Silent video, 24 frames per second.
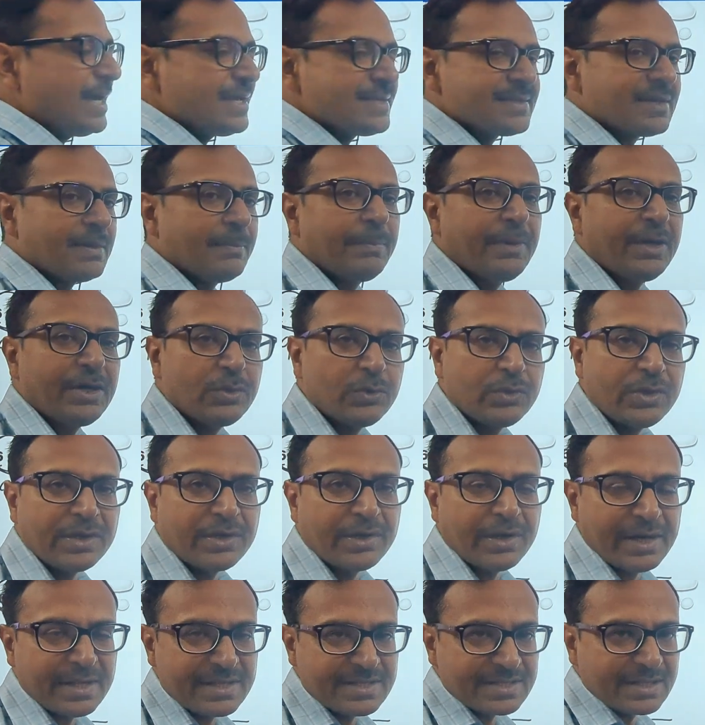as compared to the
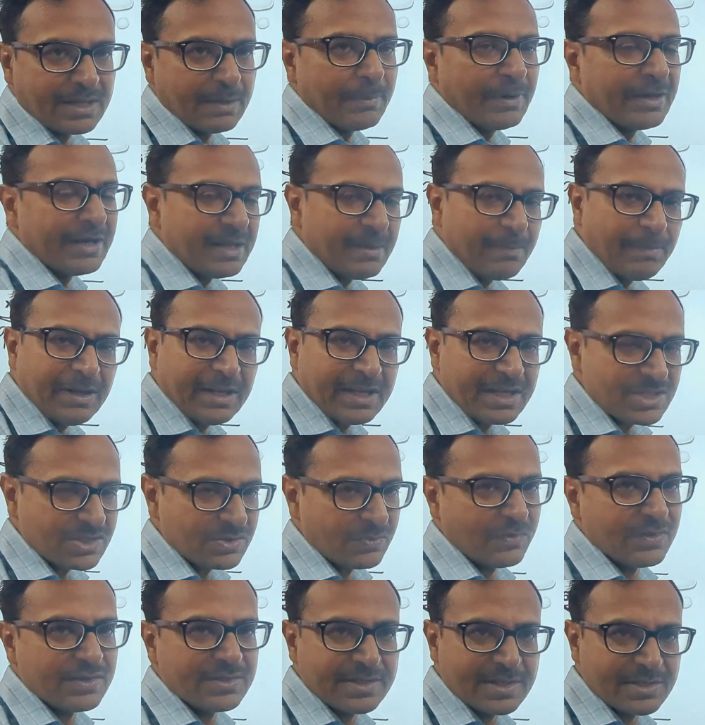traditional
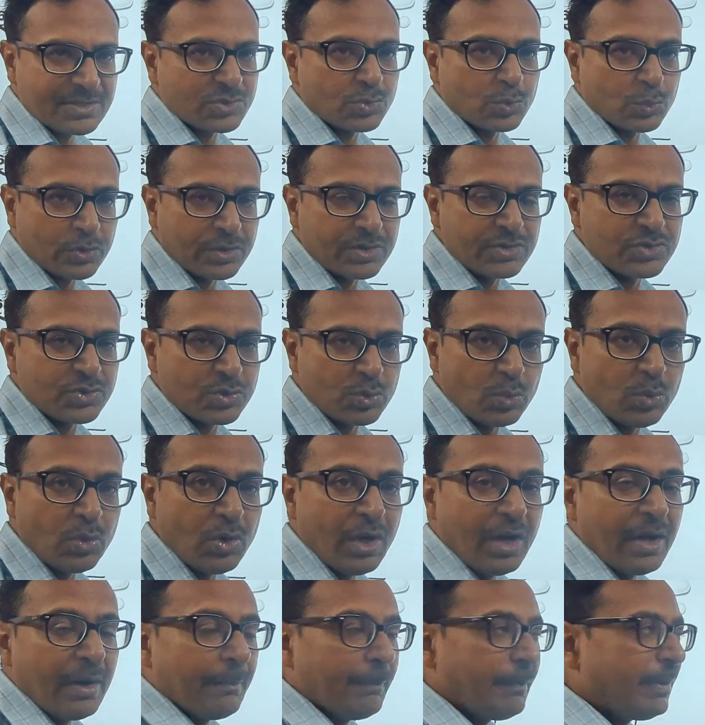multiplication which the students do.
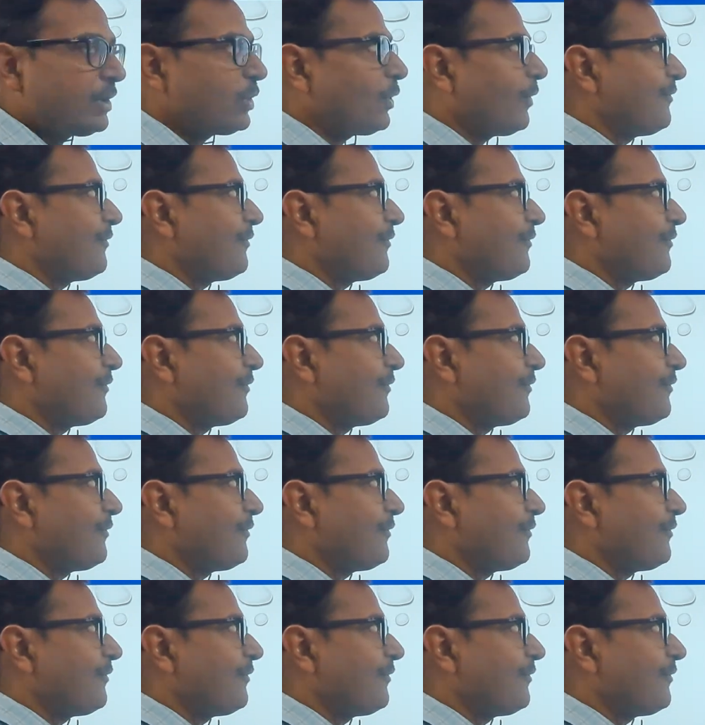But